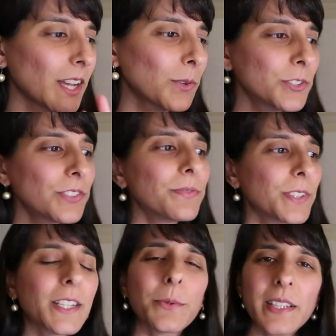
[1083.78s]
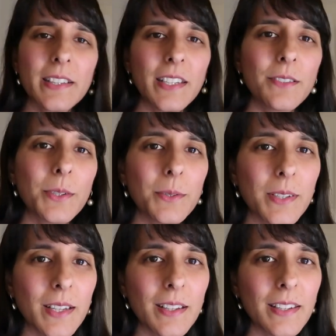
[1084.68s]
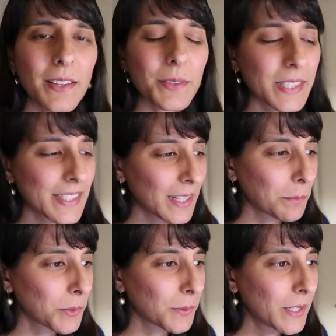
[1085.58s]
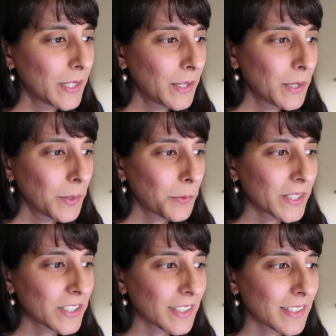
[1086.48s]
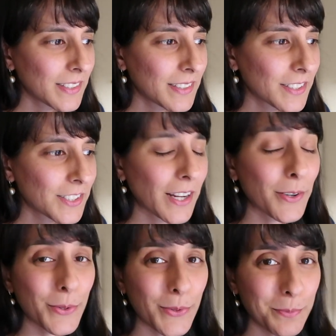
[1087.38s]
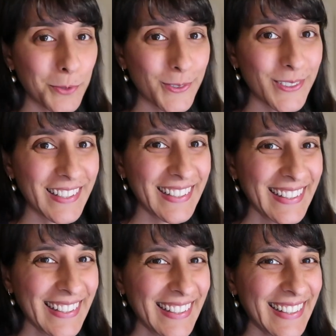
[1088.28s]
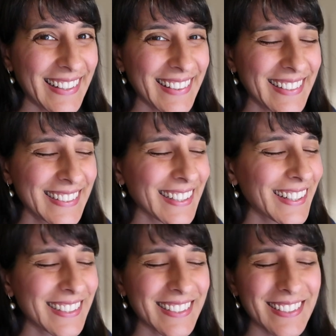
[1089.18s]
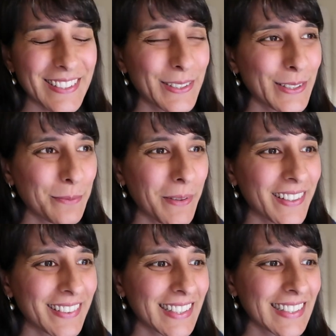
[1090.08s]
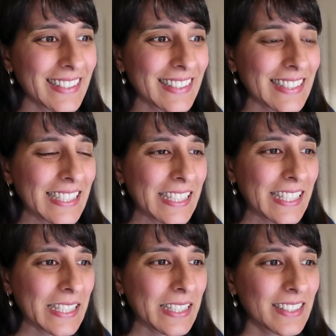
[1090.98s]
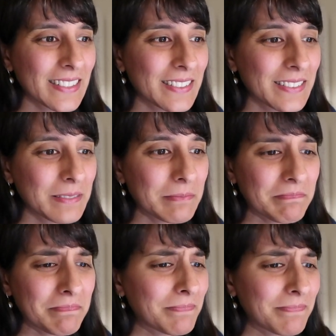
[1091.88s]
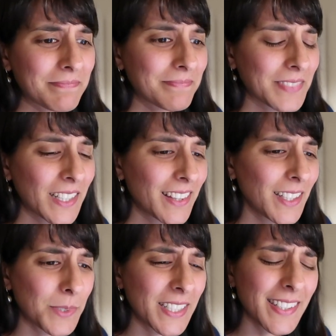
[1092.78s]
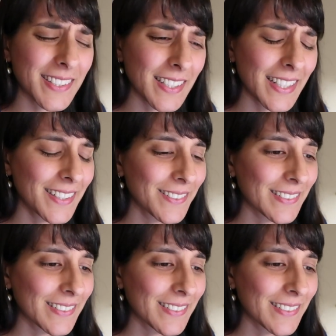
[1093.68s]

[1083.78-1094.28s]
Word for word: I will just very quickly give you another example, which is Sharon Osbourne. Now this, I just heard about this, um, I think it was yesterday